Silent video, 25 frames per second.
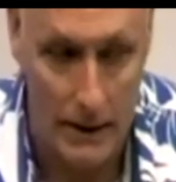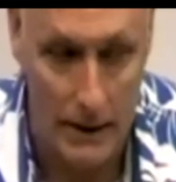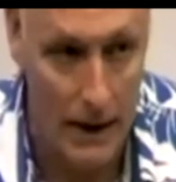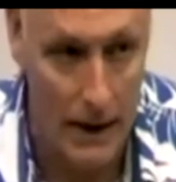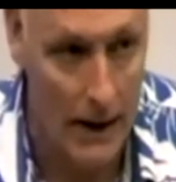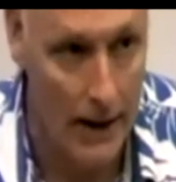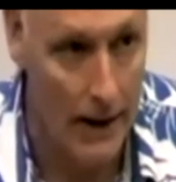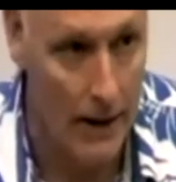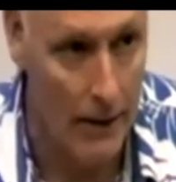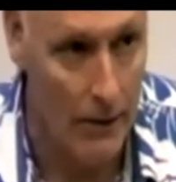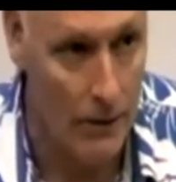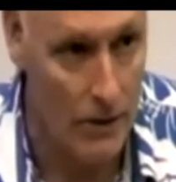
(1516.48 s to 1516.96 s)

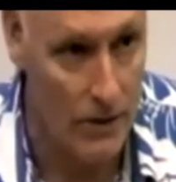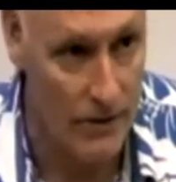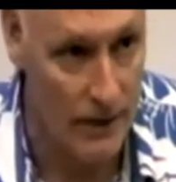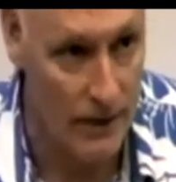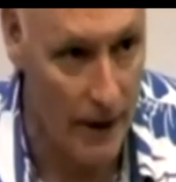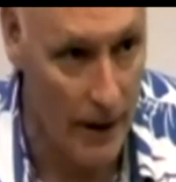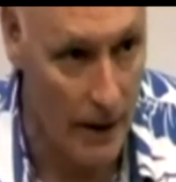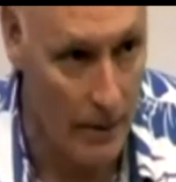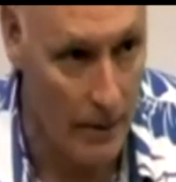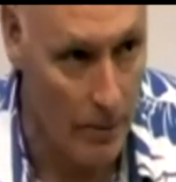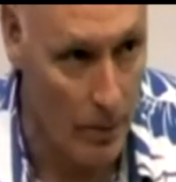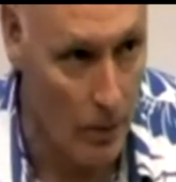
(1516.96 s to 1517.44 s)
was
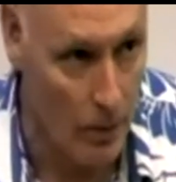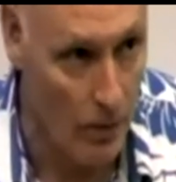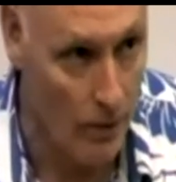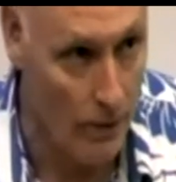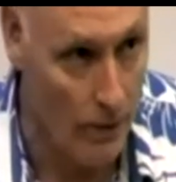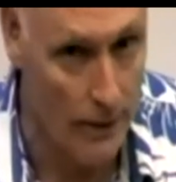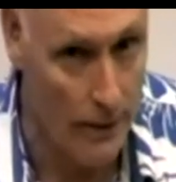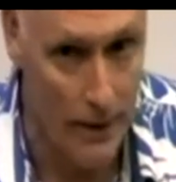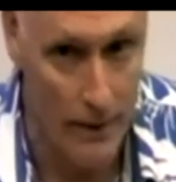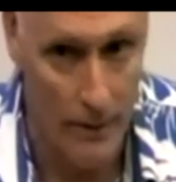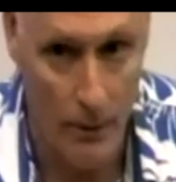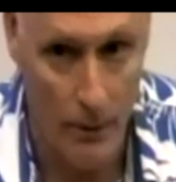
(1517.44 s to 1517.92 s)
very
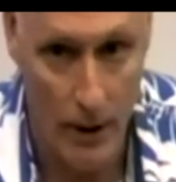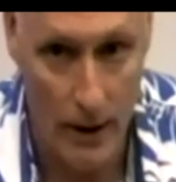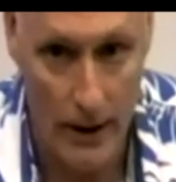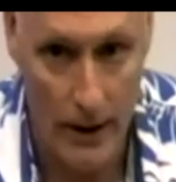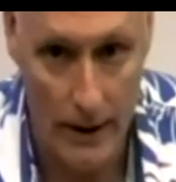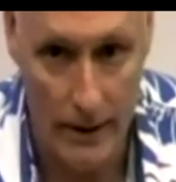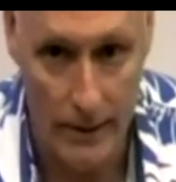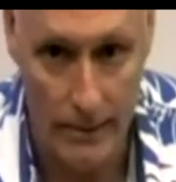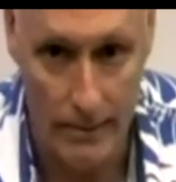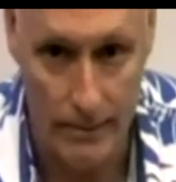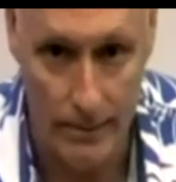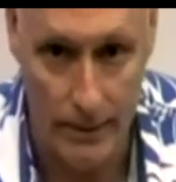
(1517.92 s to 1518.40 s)
important in
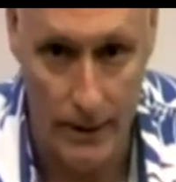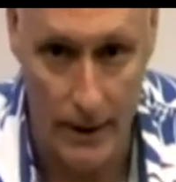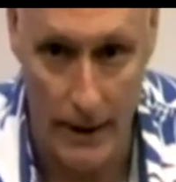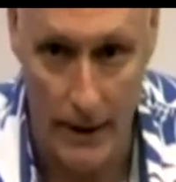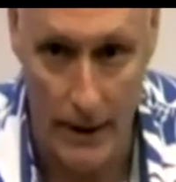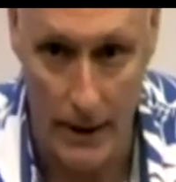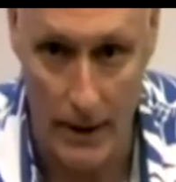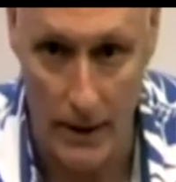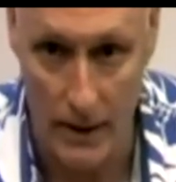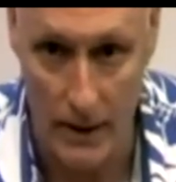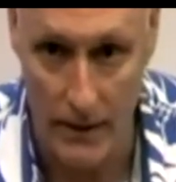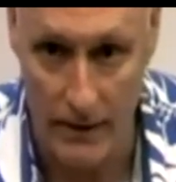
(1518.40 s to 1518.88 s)
my
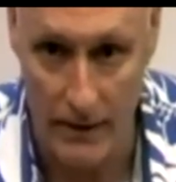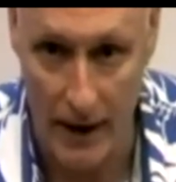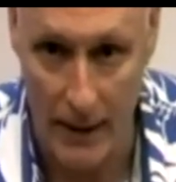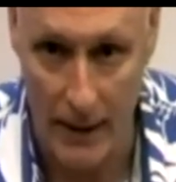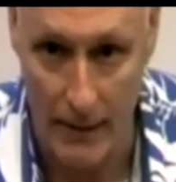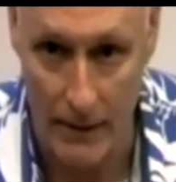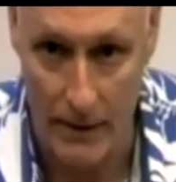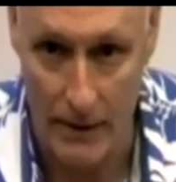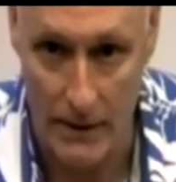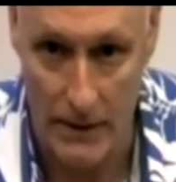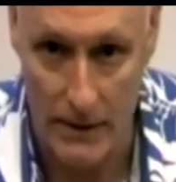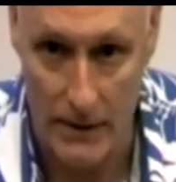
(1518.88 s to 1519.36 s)
political
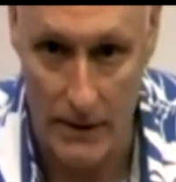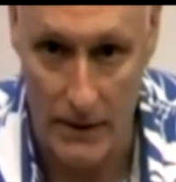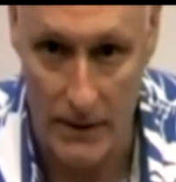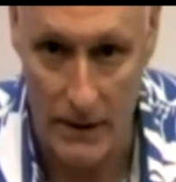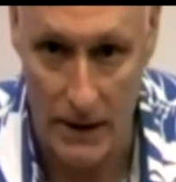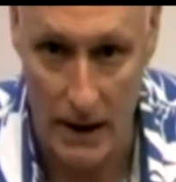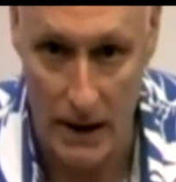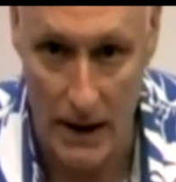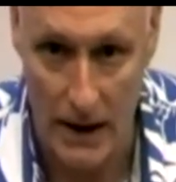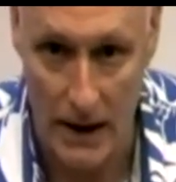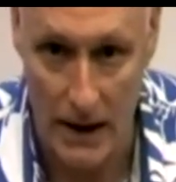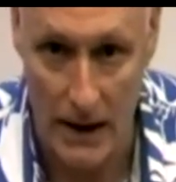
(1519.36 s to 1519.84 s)
development.
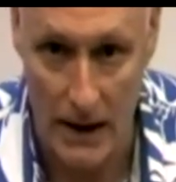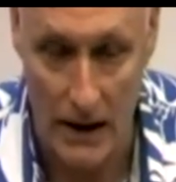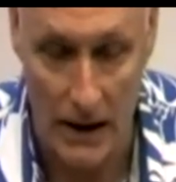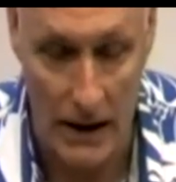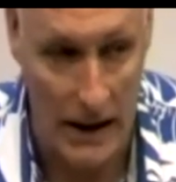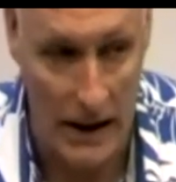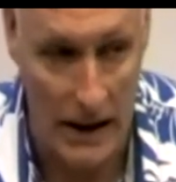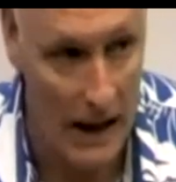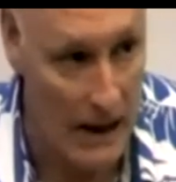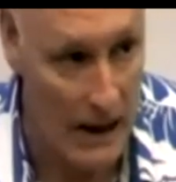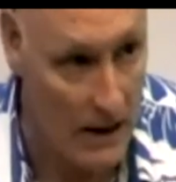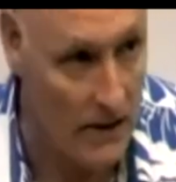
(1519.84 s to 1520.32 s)
I
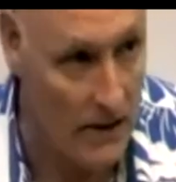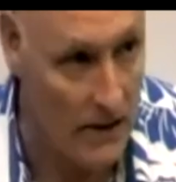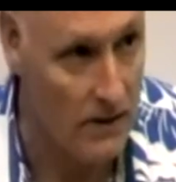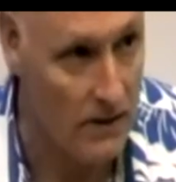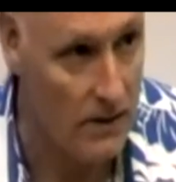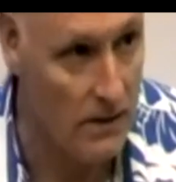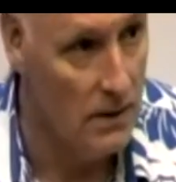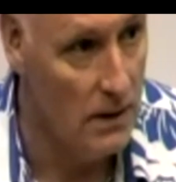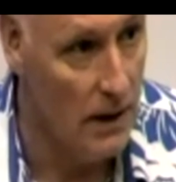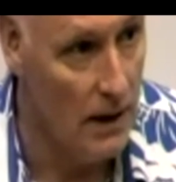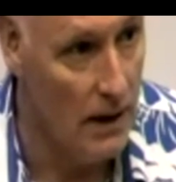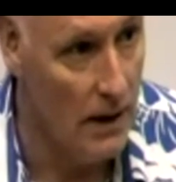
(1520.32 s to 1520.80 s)
hated
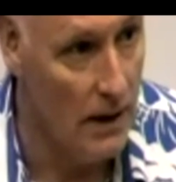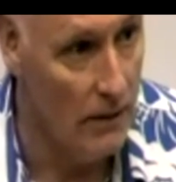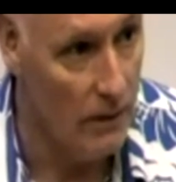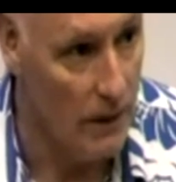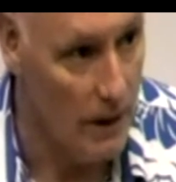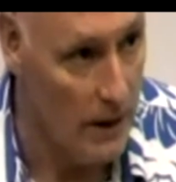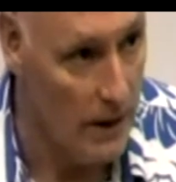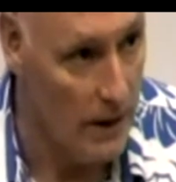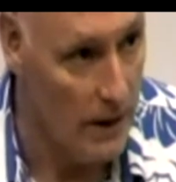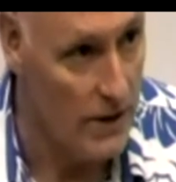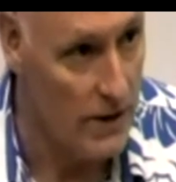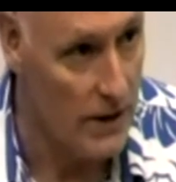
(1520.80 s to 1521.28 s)

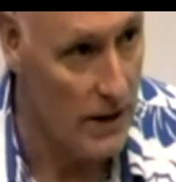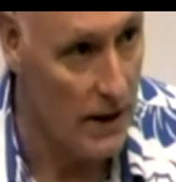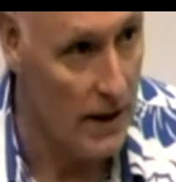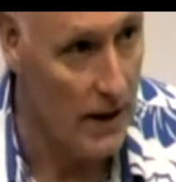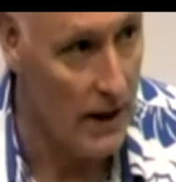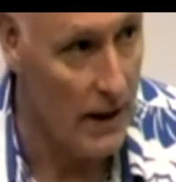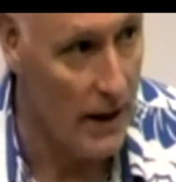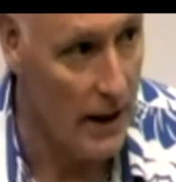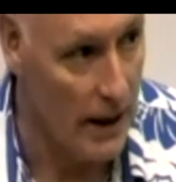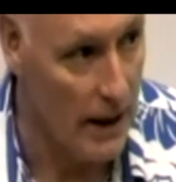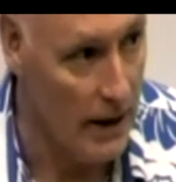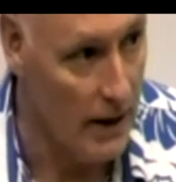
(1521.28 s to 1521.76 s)
religion and
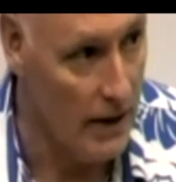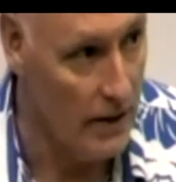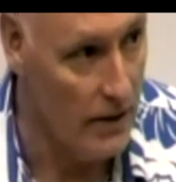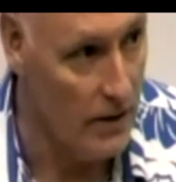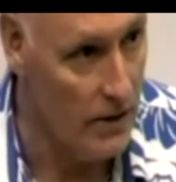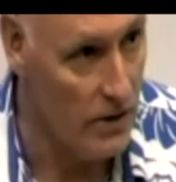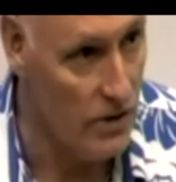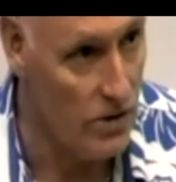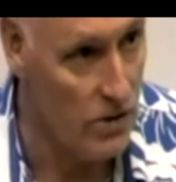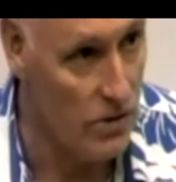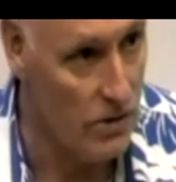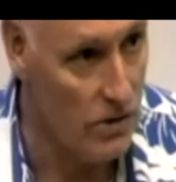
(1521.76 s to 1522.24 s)
I hated
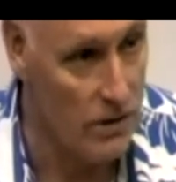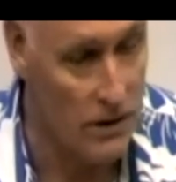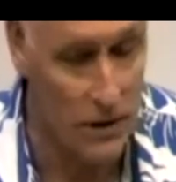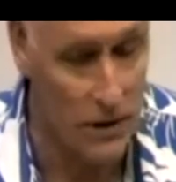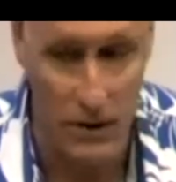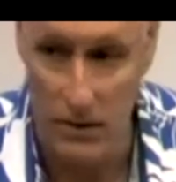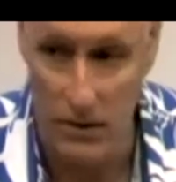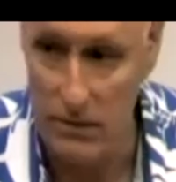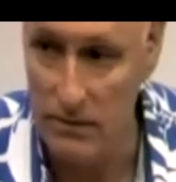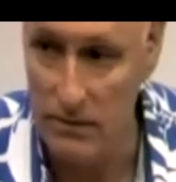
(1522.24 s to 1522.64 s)
the church.